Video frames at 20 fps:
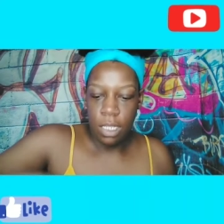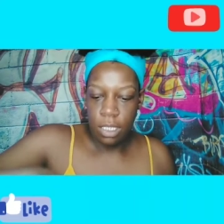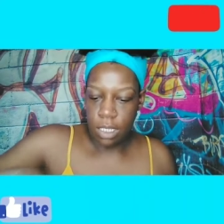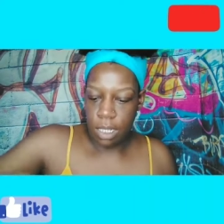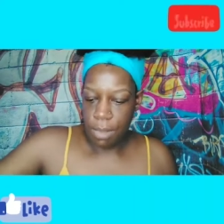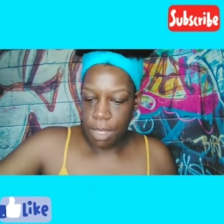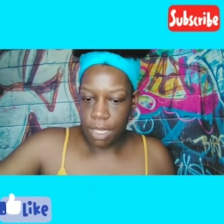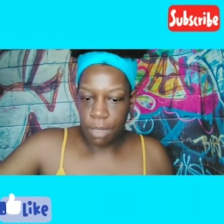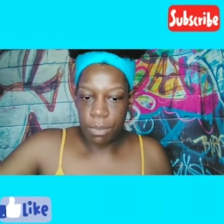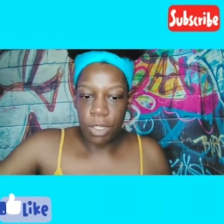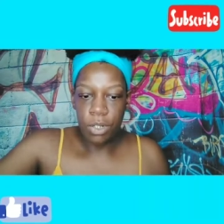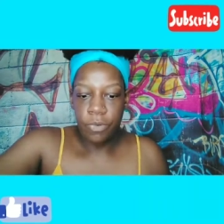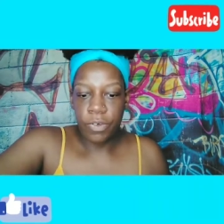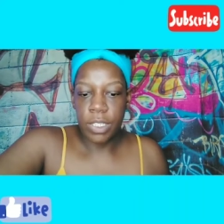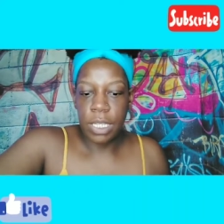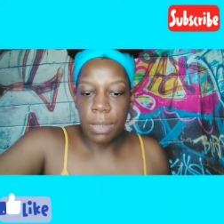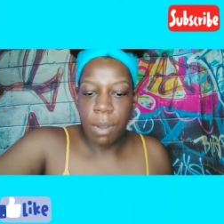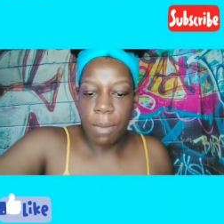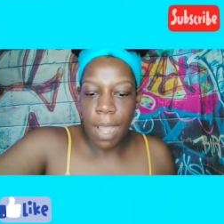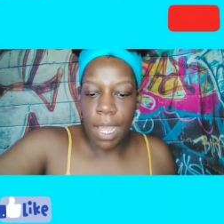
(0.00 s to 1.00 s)
So I'm gonna have to
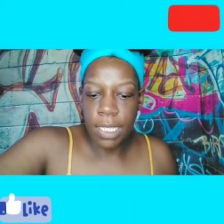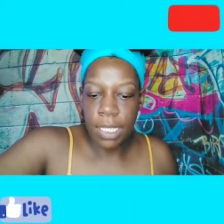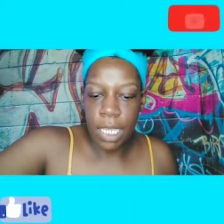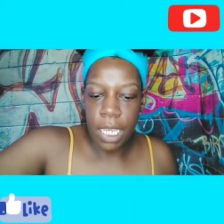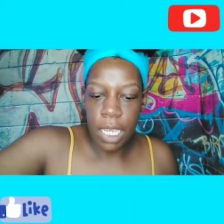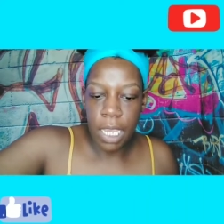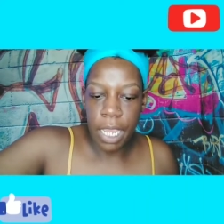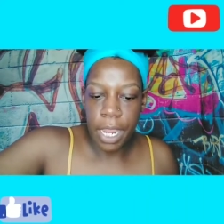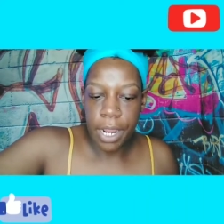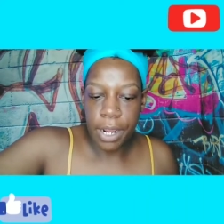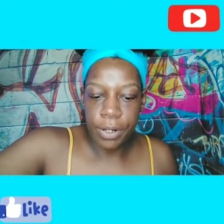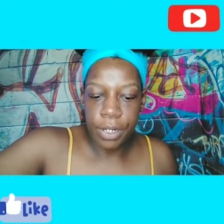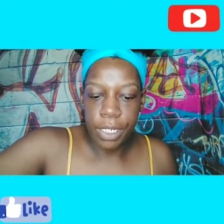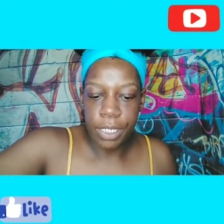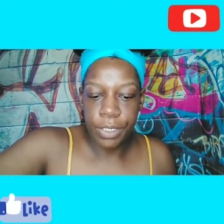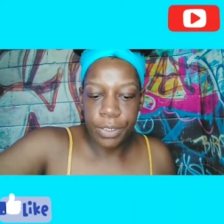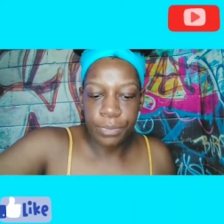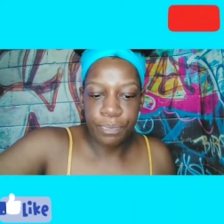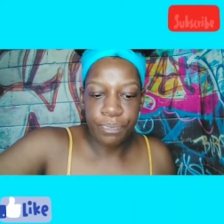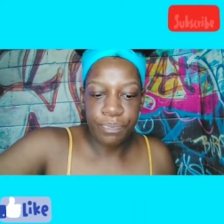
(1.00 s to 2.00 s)
maneuver some of my skincare
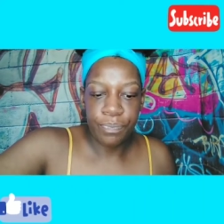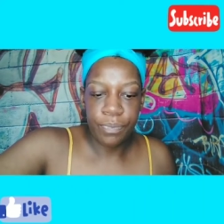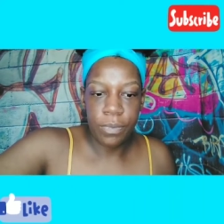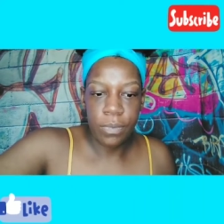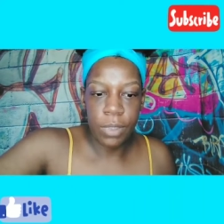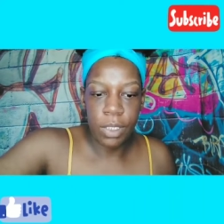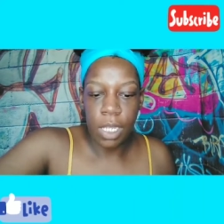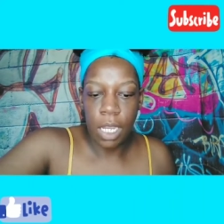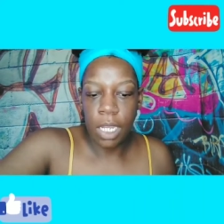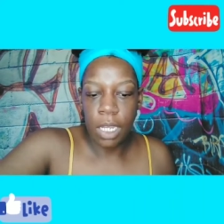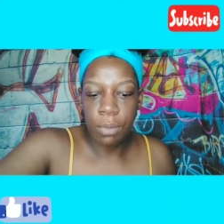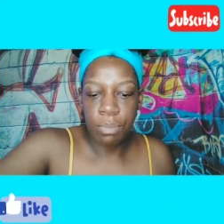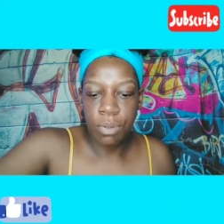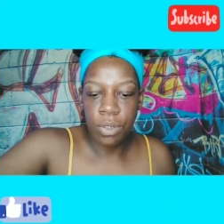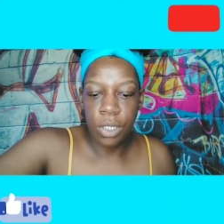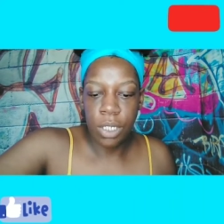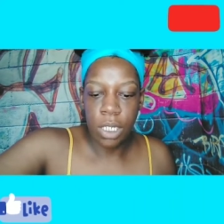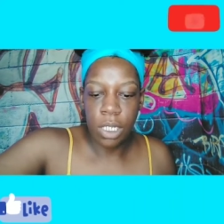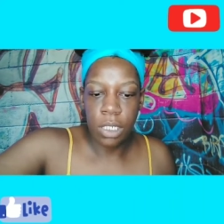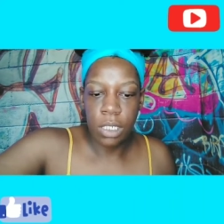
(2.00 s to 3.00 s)
in so I can
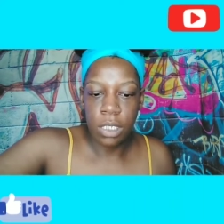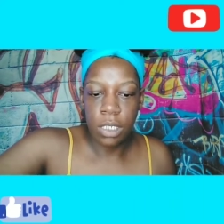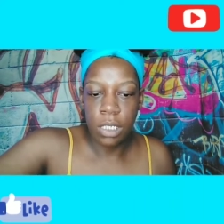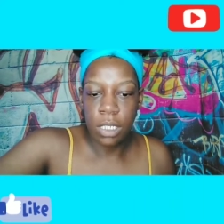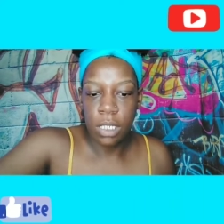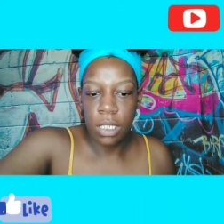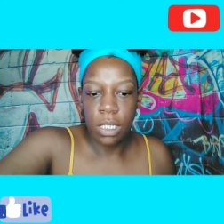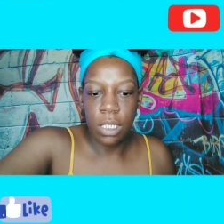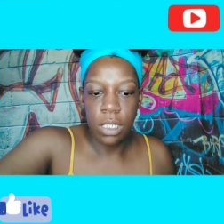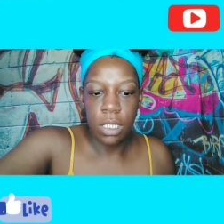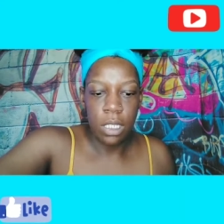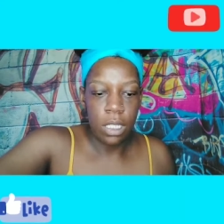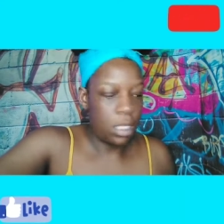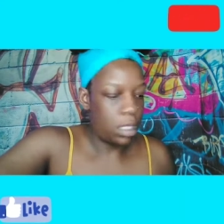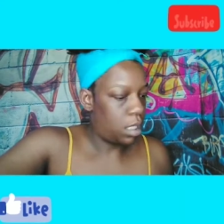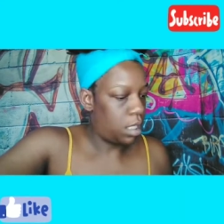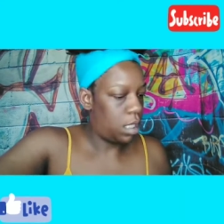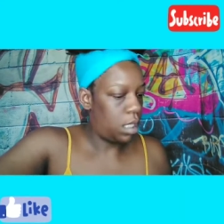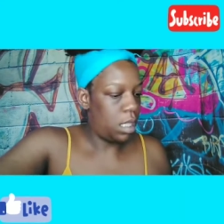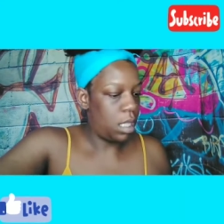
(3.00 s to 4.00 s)
put it
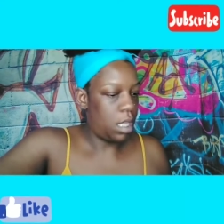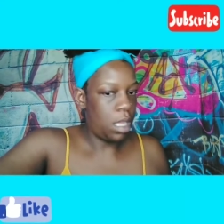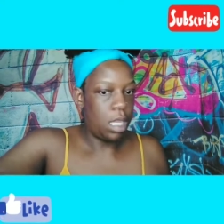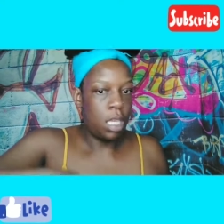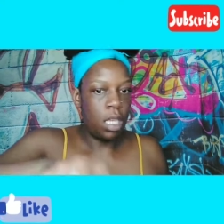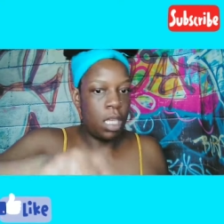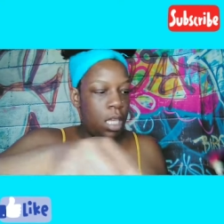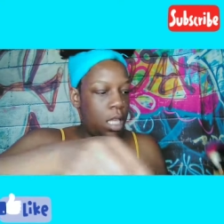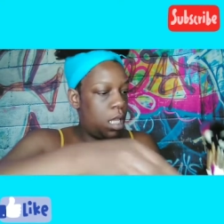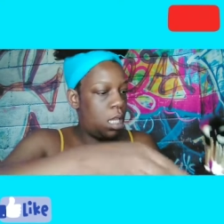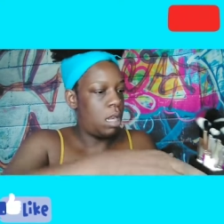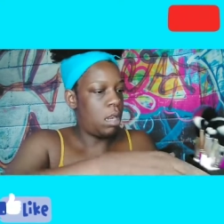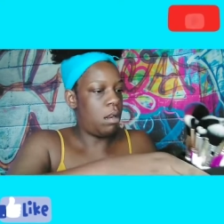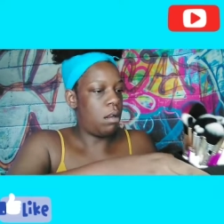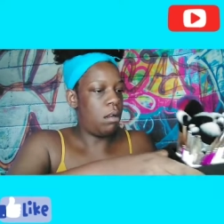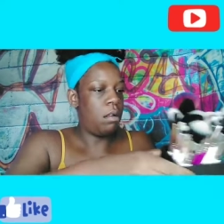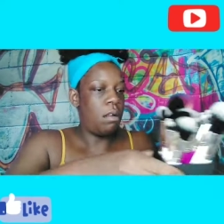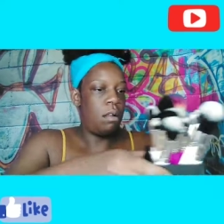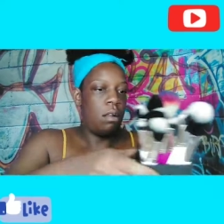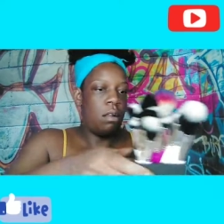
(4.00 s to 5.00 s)

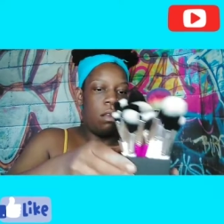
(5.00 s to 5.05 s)
here.